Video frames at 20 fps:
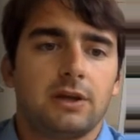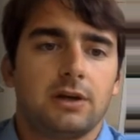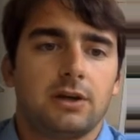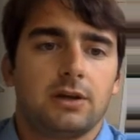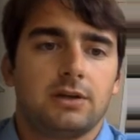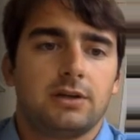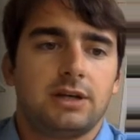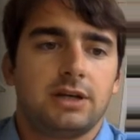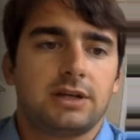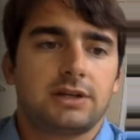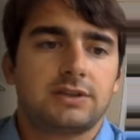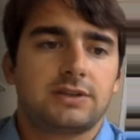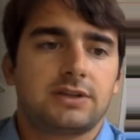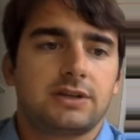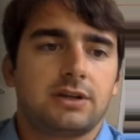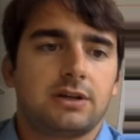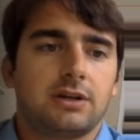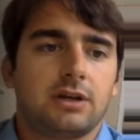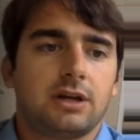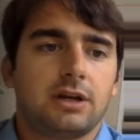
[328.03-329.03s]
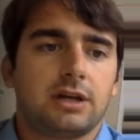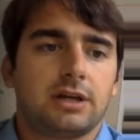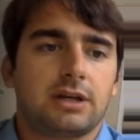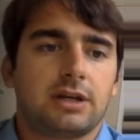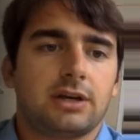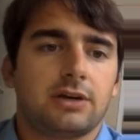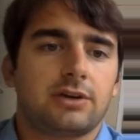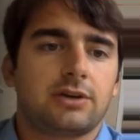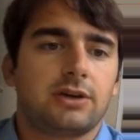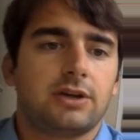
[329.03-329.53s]
Next, I
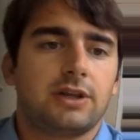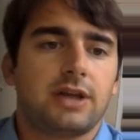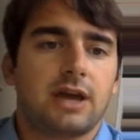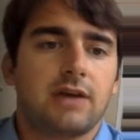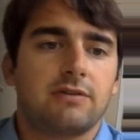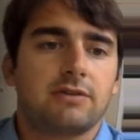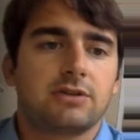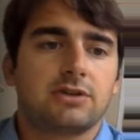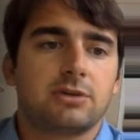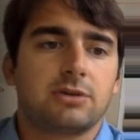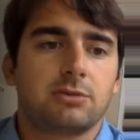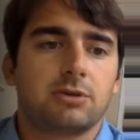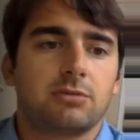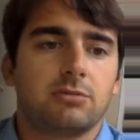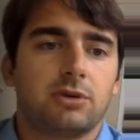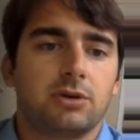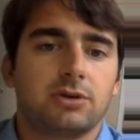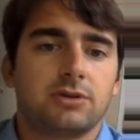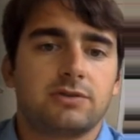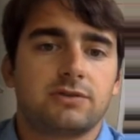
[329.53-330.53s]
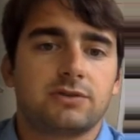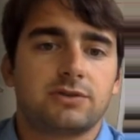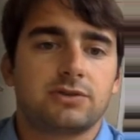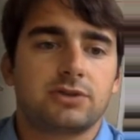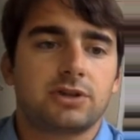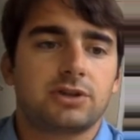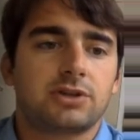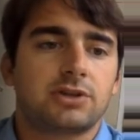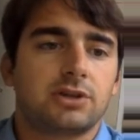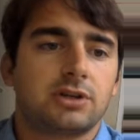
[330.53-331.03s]
calculated the average number of modes of
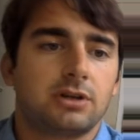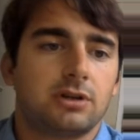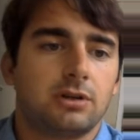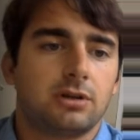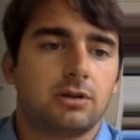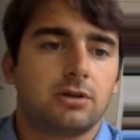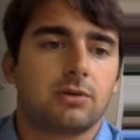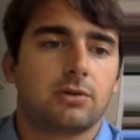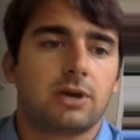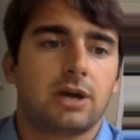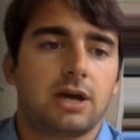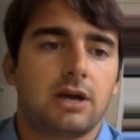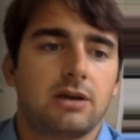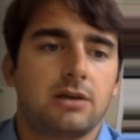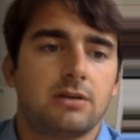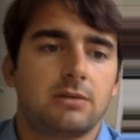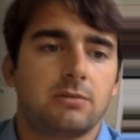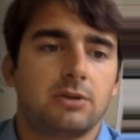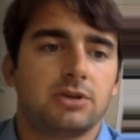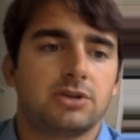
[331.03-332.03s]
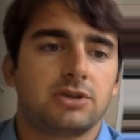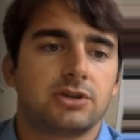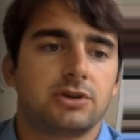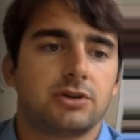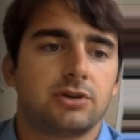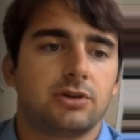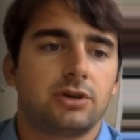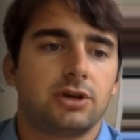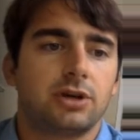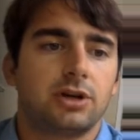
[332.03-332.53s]
instruction, I mentioned
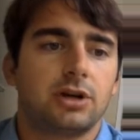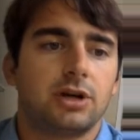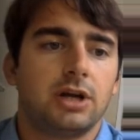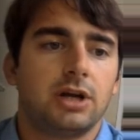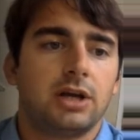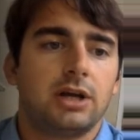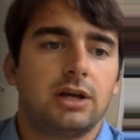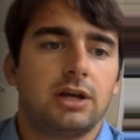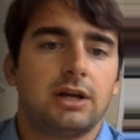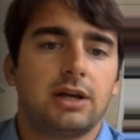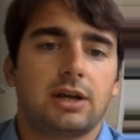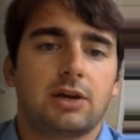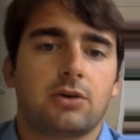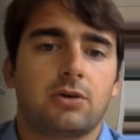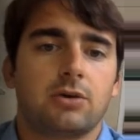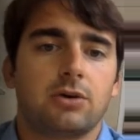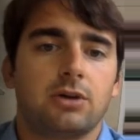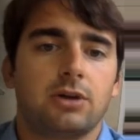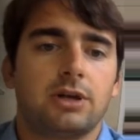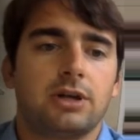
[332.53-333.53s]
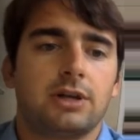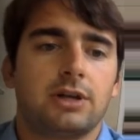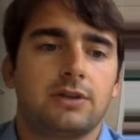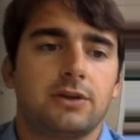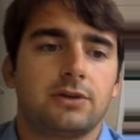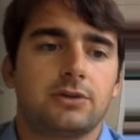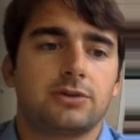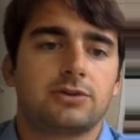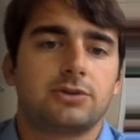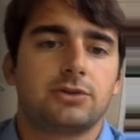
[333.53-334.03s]
earlier, and I correlated
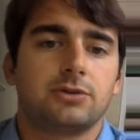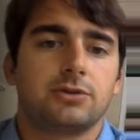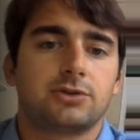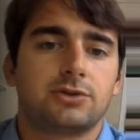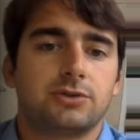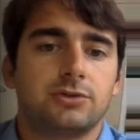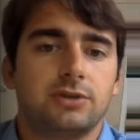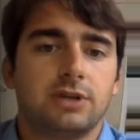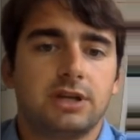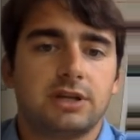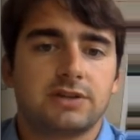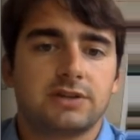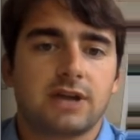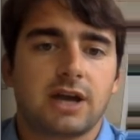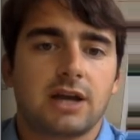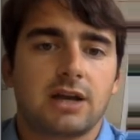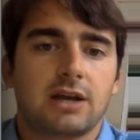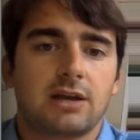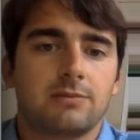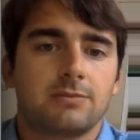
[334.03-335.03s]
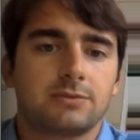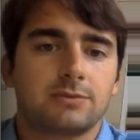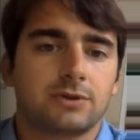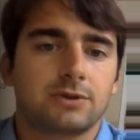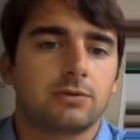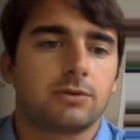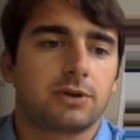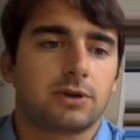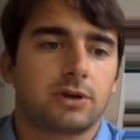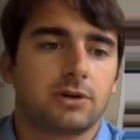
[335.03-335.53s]
those to student anxiety, so
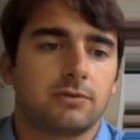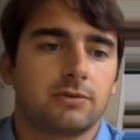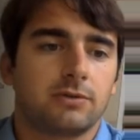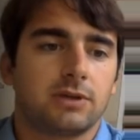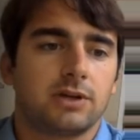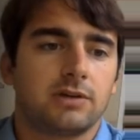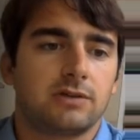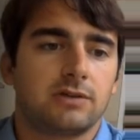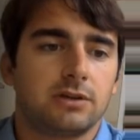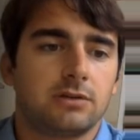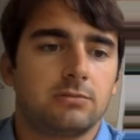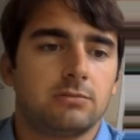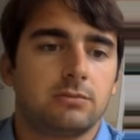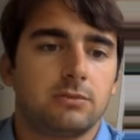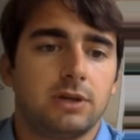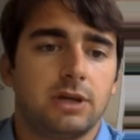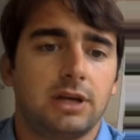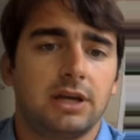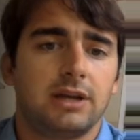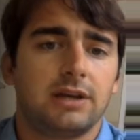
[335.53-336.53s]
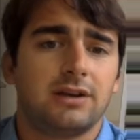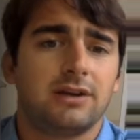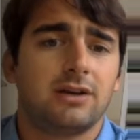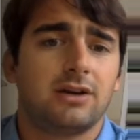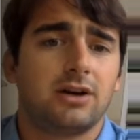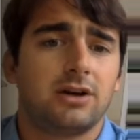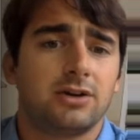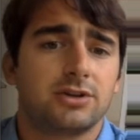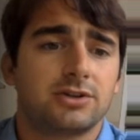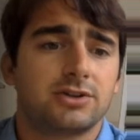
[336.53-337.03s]
their comfort level, and
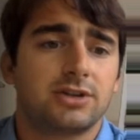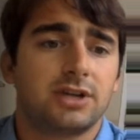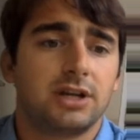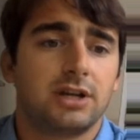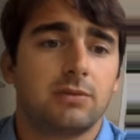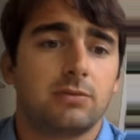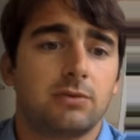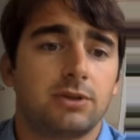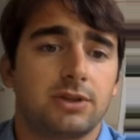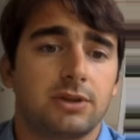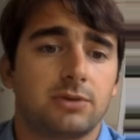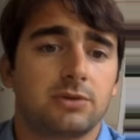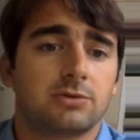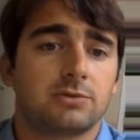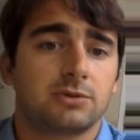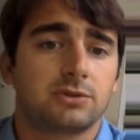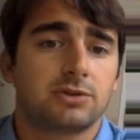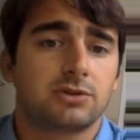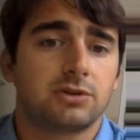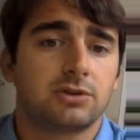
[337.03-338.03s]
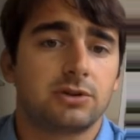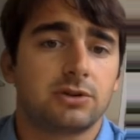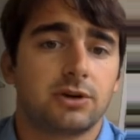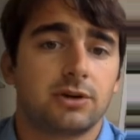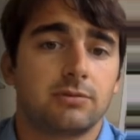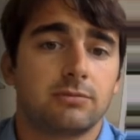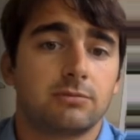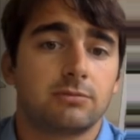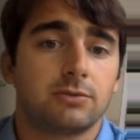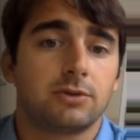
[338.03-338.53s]
understanding what they were supposed to
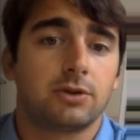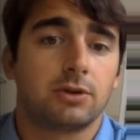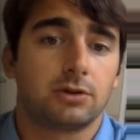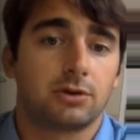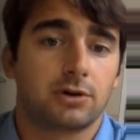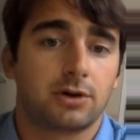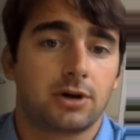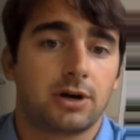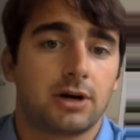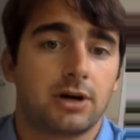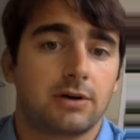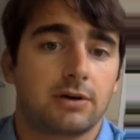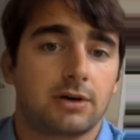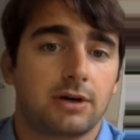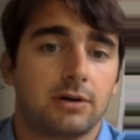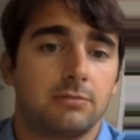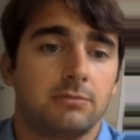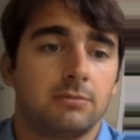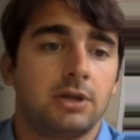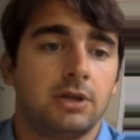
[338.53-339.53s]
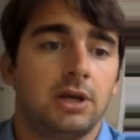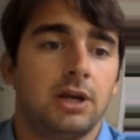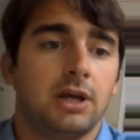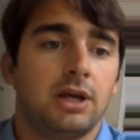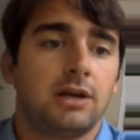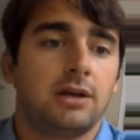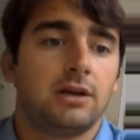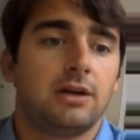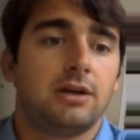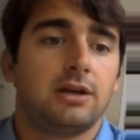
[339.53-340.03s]
learn, the learner outcome,
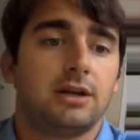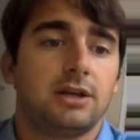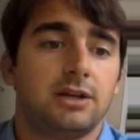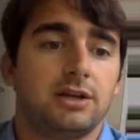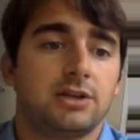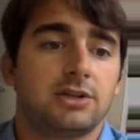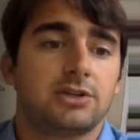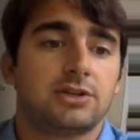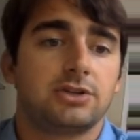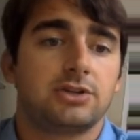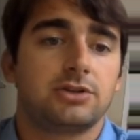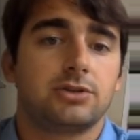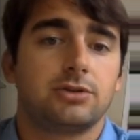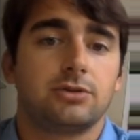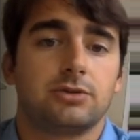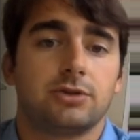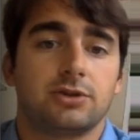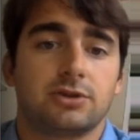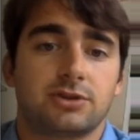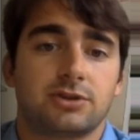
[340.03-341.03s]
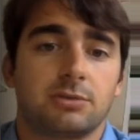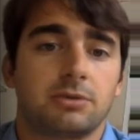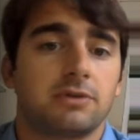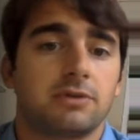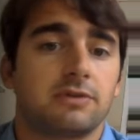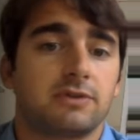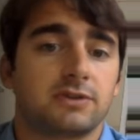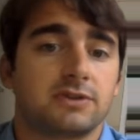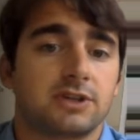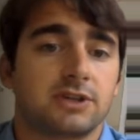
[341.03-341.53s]
in addition to their summative
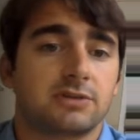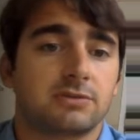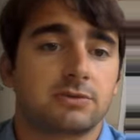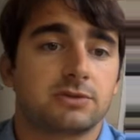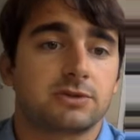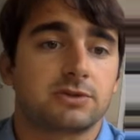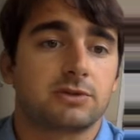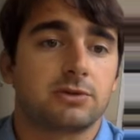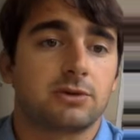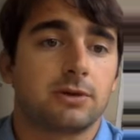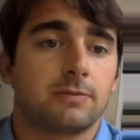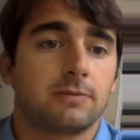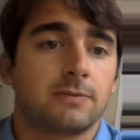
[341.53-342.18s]
assessment score.